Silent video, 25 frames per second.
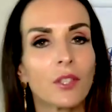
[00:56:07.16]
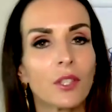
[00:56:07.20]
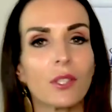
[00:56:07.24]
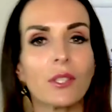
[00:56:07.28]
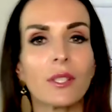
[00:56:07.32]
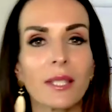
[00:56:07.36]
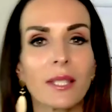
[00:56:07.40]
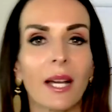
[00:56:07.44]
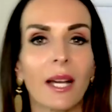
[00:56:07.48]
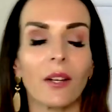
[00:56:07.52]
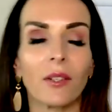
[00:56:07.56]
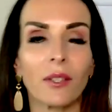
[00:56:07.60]

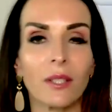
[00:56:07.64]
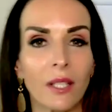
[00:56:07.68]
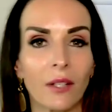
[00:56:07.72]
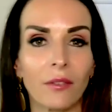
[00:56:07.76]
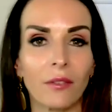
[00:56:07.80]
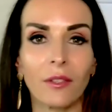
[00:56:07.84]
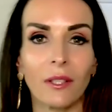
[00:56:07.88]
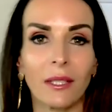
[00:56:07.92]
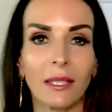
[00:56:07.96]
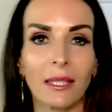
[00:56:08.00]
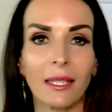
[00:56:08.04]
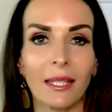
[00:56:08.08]
turns out
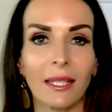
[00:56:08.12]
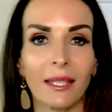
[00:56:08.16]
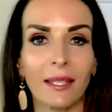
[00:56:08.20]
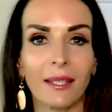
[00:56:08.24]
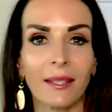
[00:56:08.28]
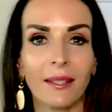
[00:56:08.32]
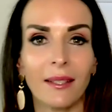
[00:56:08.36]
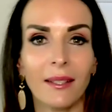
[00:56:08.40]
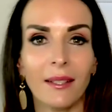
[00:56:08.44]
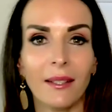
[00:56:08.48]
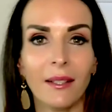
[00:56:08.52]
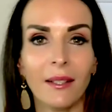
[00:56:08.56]

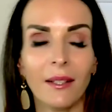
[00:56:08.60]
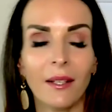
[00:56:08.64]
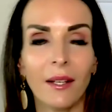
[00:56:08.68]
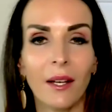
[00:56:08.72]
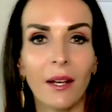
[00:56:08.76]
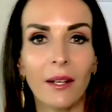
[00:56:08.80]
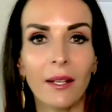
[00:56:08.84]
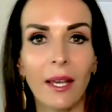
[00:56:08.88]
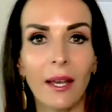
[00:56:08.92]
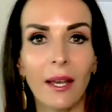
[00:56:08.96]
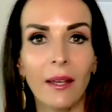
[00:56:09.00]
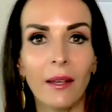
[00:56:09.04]
differently,
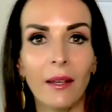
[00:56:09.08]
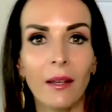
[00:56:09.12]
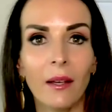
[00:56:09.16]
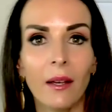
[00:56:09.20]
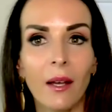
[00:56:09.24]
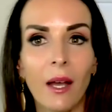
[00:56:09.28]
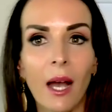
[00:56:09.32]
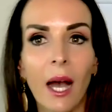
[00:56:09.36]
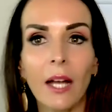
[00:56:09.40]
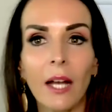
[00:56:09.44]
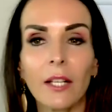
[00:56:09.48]
okay?